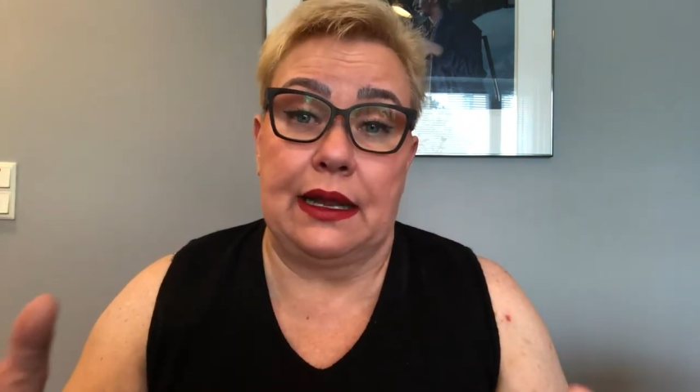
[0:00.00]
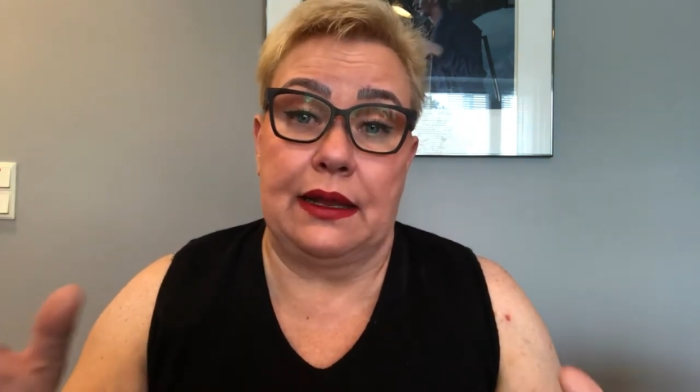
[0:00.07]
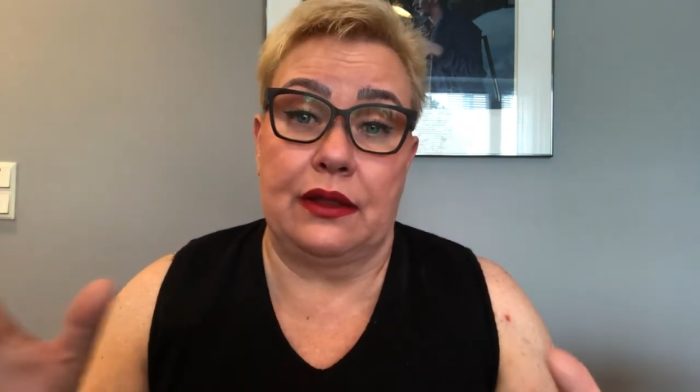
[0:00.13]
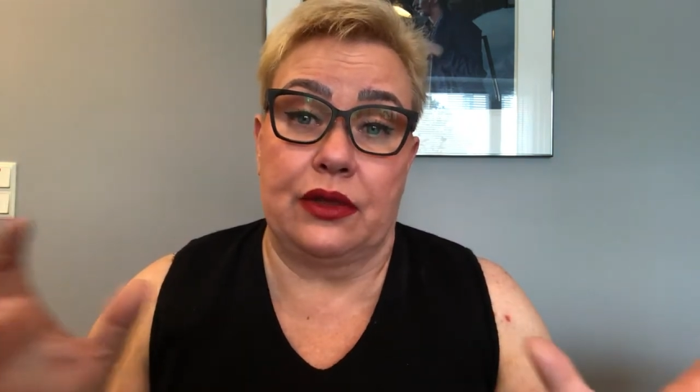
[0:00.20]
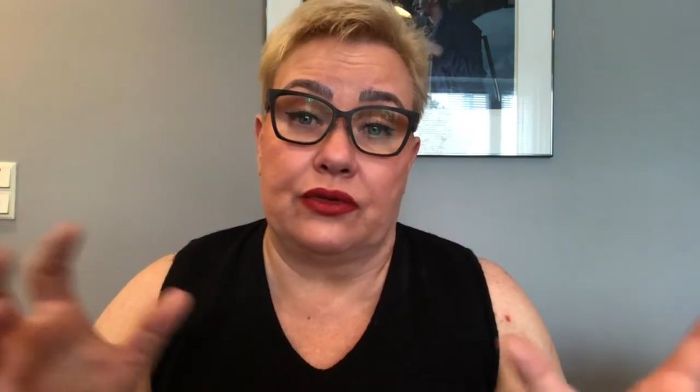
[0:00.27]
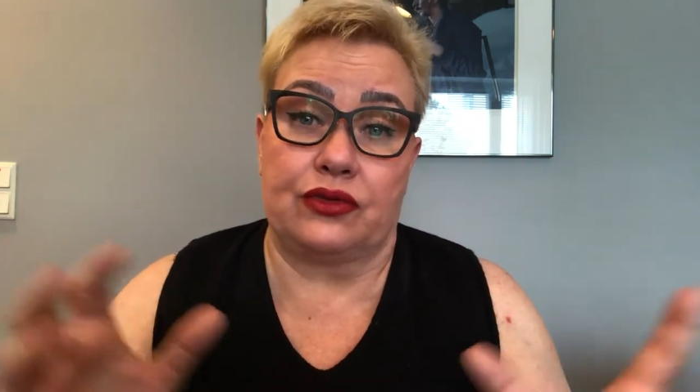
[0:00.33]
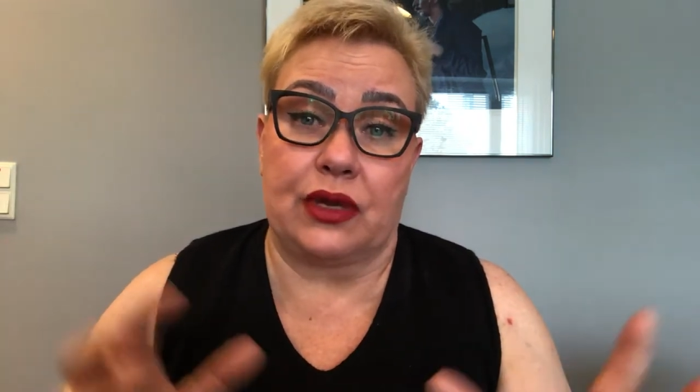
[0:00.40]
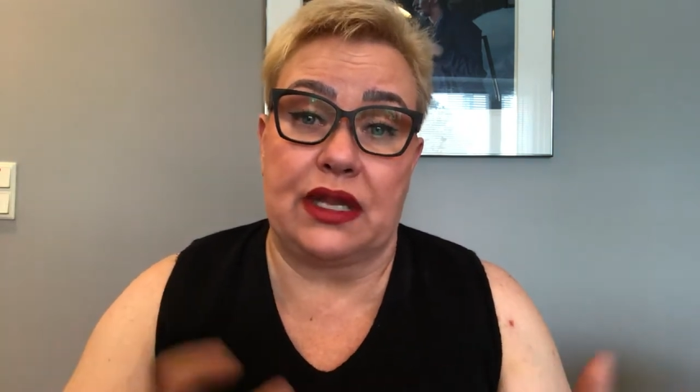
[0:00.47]

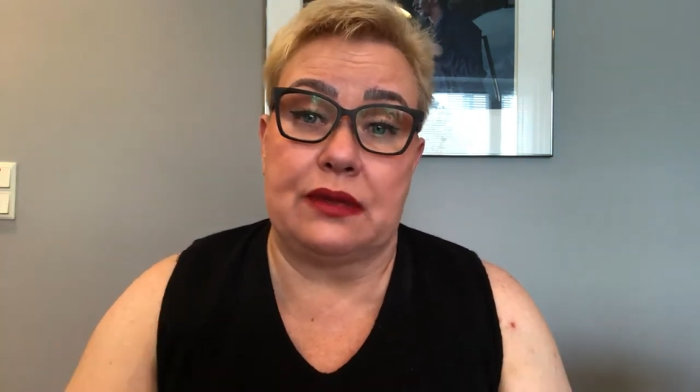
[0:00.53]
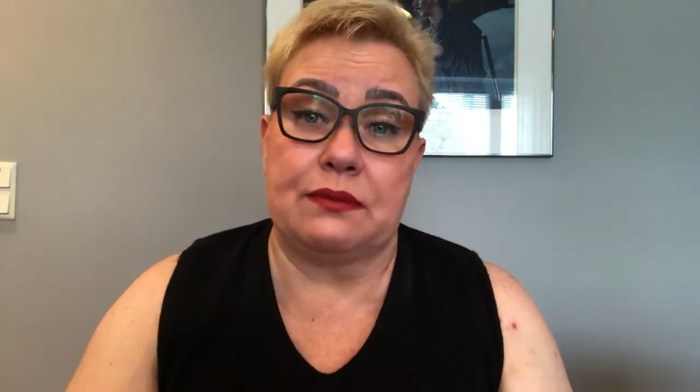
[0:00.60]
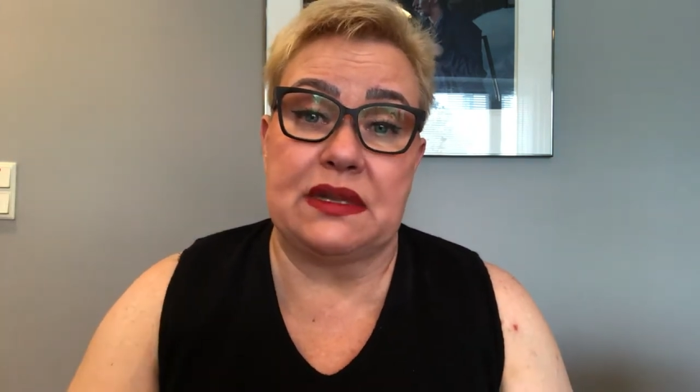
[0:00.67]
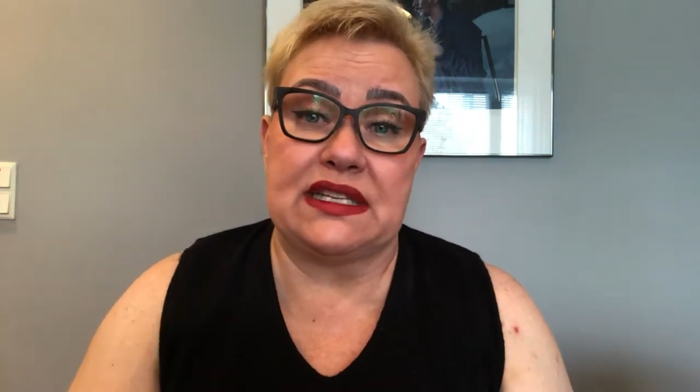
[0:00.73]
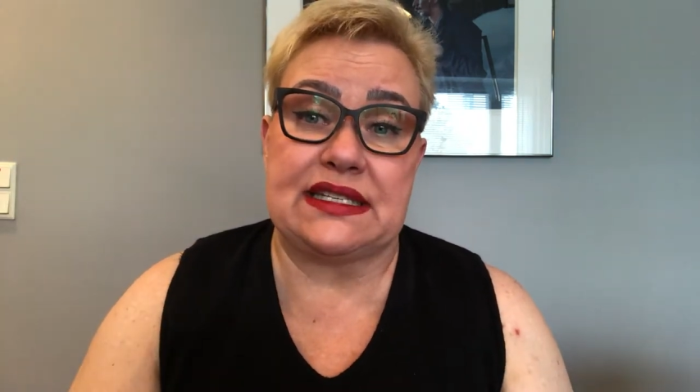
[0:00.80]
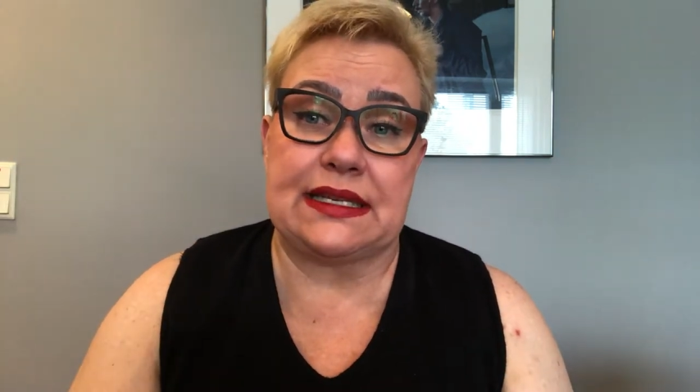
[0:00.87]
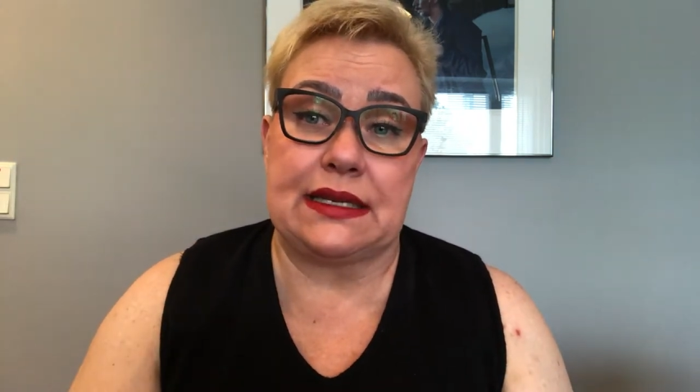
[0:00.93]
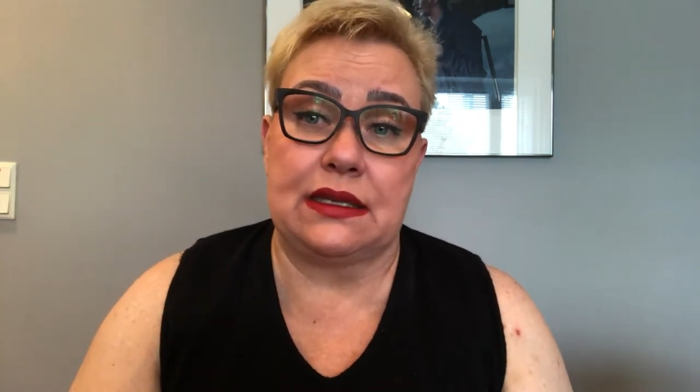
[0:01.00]
in the
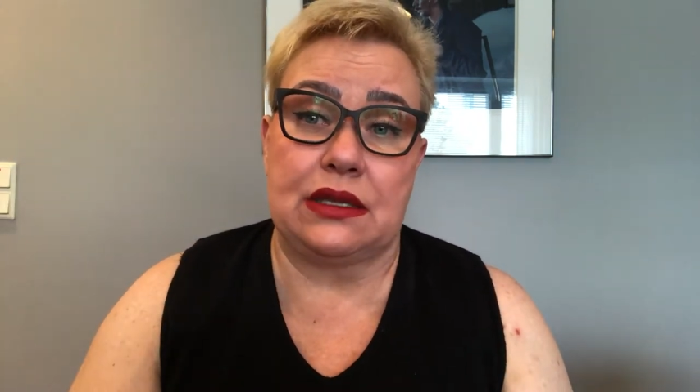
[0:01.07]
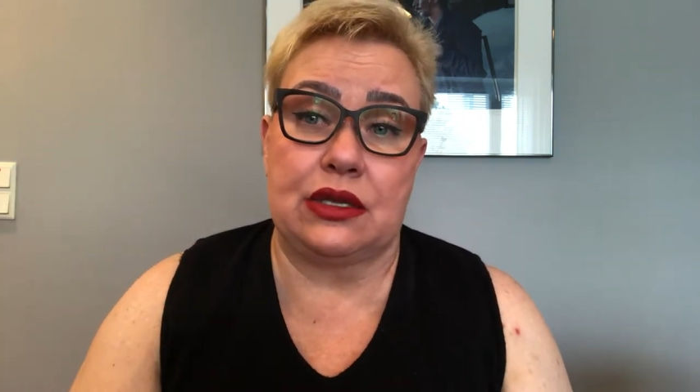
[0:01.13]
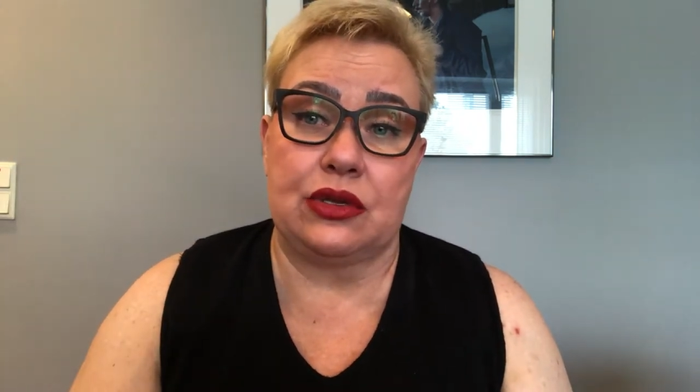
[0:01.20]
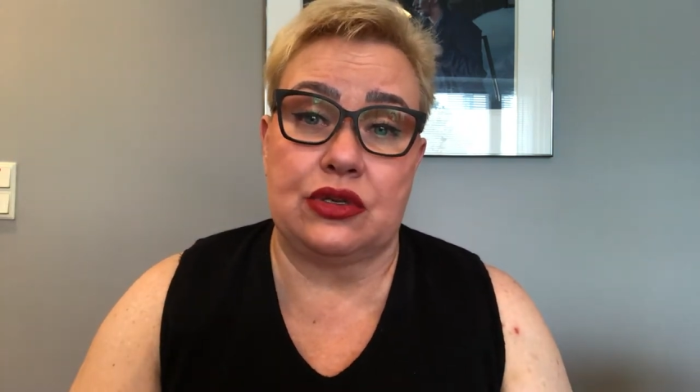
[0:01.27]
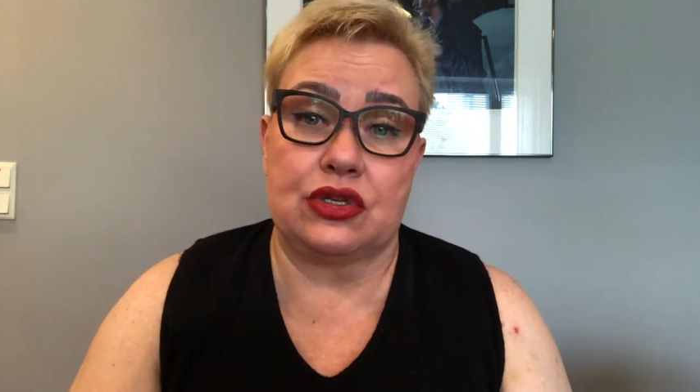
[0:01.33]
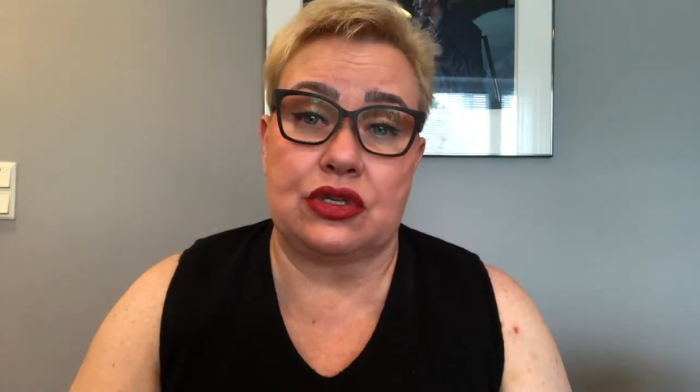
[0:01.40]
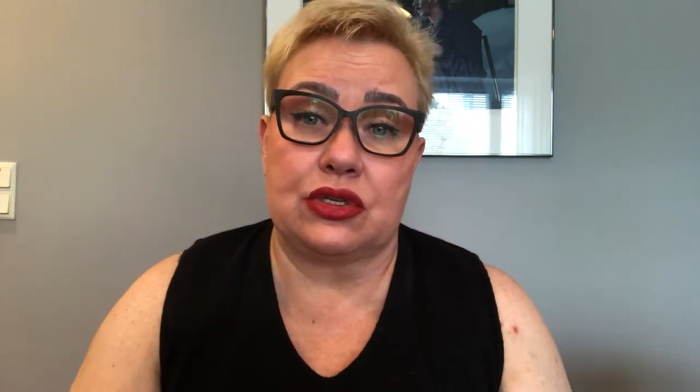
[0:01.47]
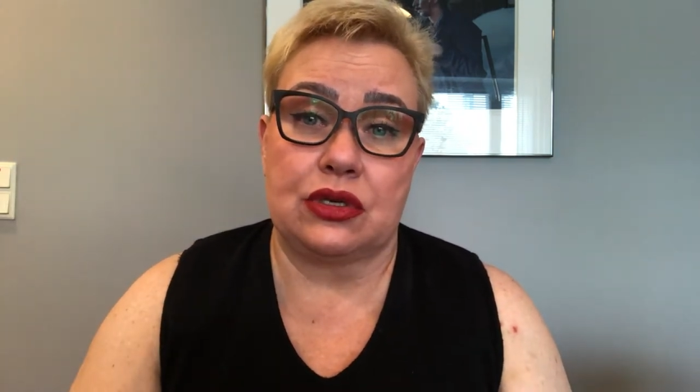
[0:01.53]
treatment
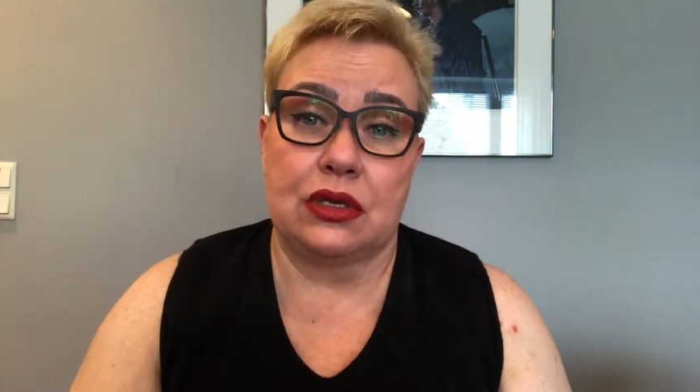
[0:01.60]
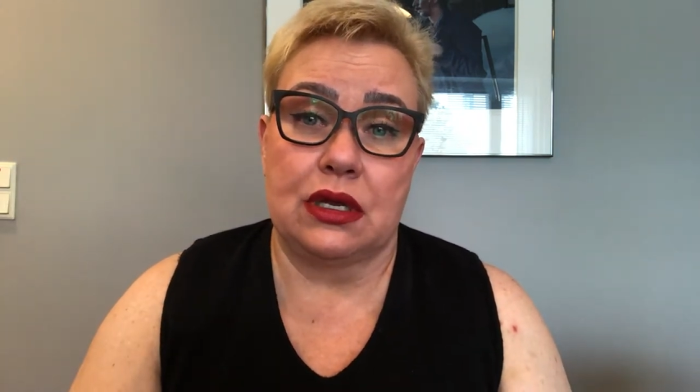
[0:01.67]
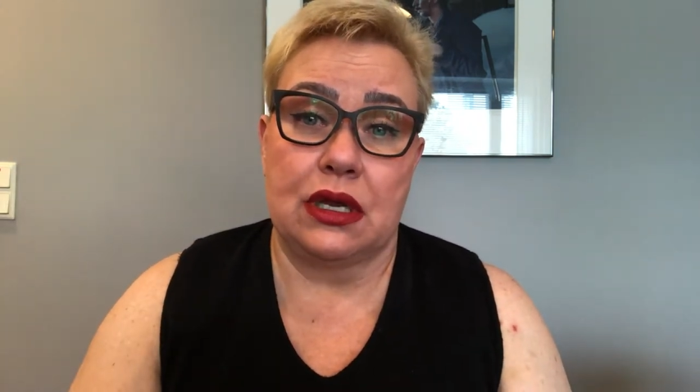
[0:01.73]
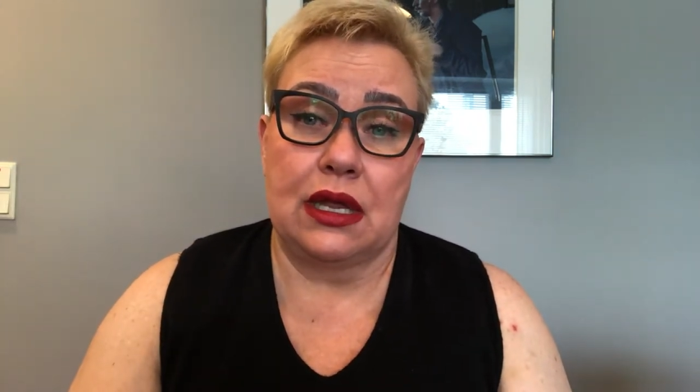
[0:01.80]
centers,